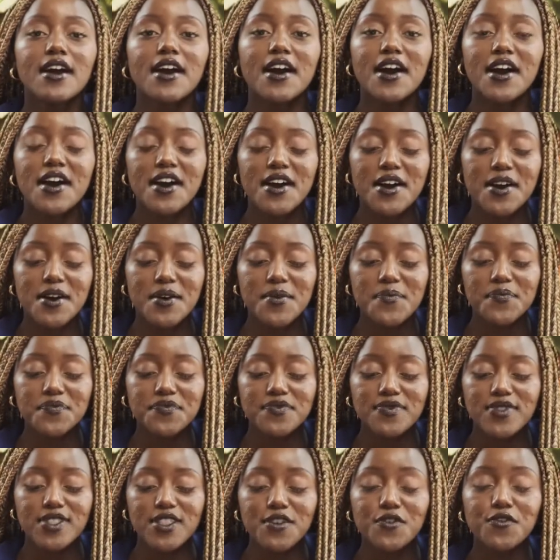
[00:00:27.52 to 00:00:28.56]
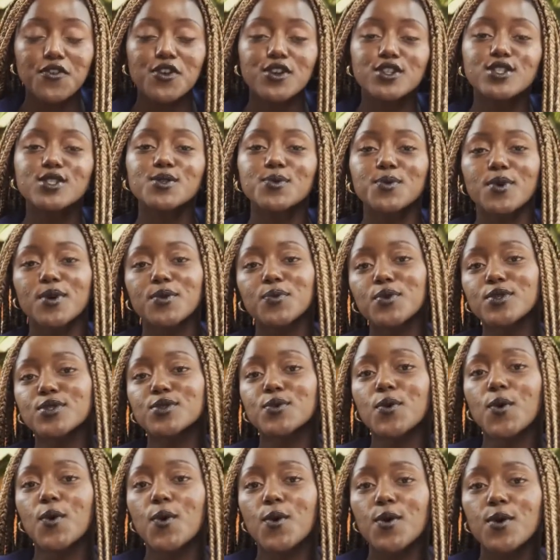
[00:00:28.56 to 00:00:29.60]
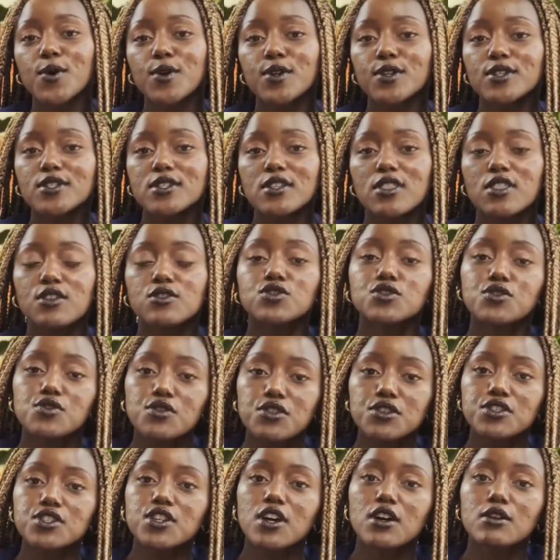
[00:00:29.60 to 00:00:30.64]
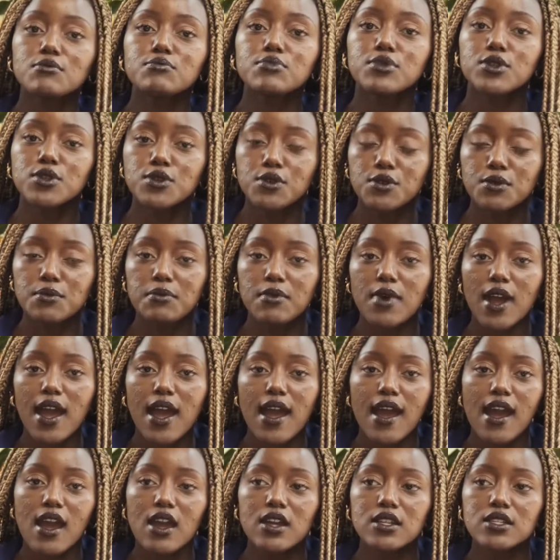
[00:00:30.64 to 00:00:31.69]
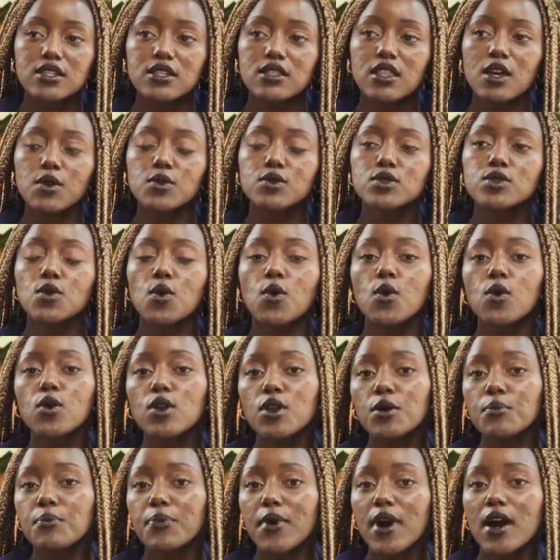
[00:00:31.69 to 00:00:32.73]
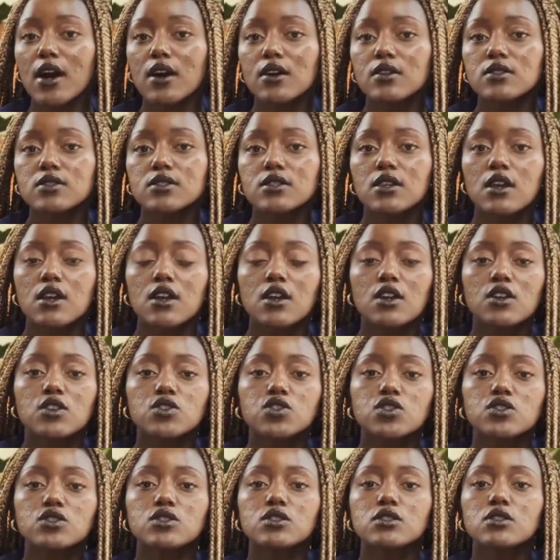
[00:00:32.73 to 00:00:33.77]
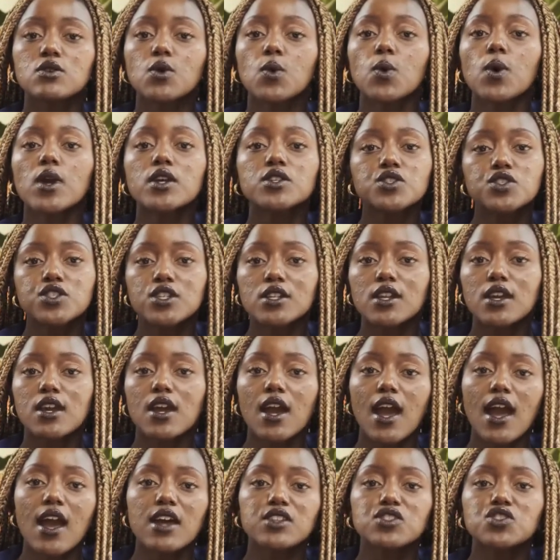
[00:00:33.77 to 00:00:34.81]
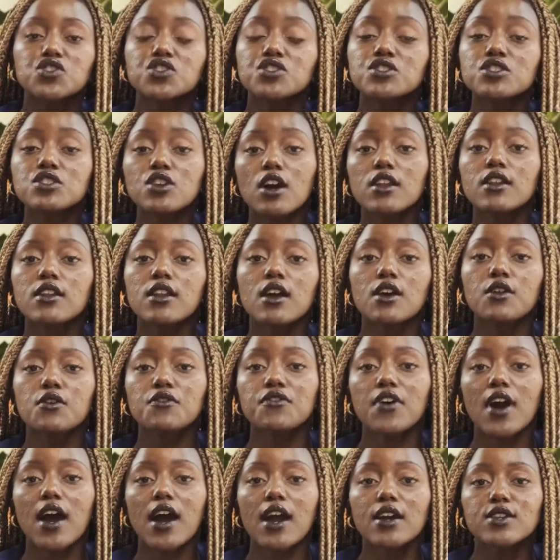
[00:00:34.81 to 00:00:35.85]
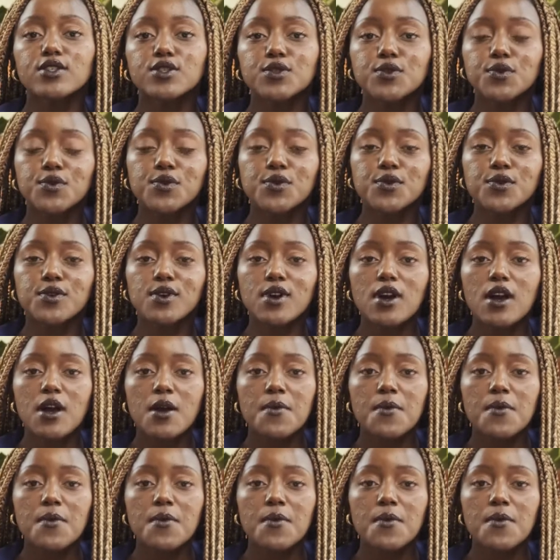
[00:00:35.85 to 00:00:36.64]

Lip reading: The first one was called The Truth Shall Bloom, and that was all about just questioning. I had just gotten out of high school